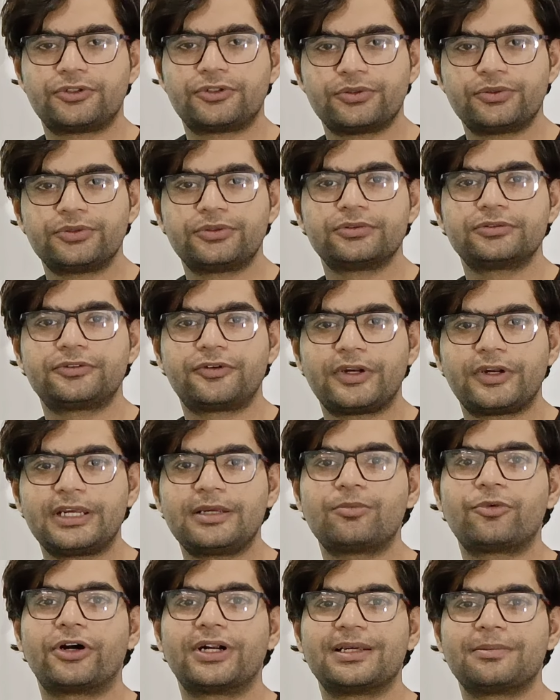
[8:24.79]
2 to
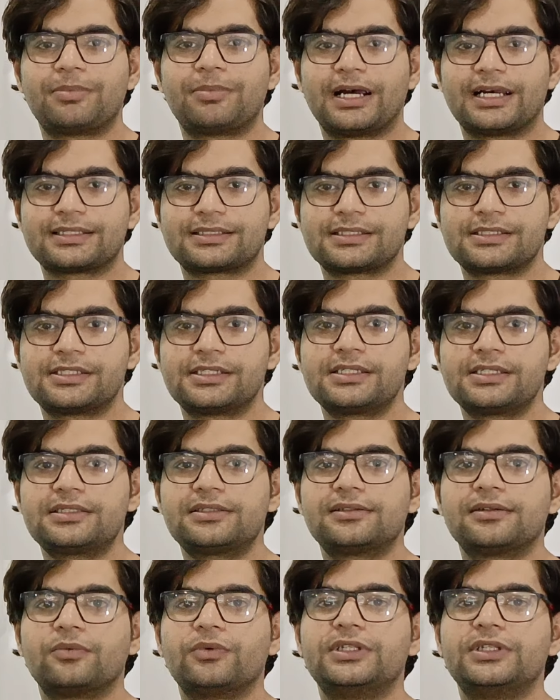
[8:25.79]
3 body passages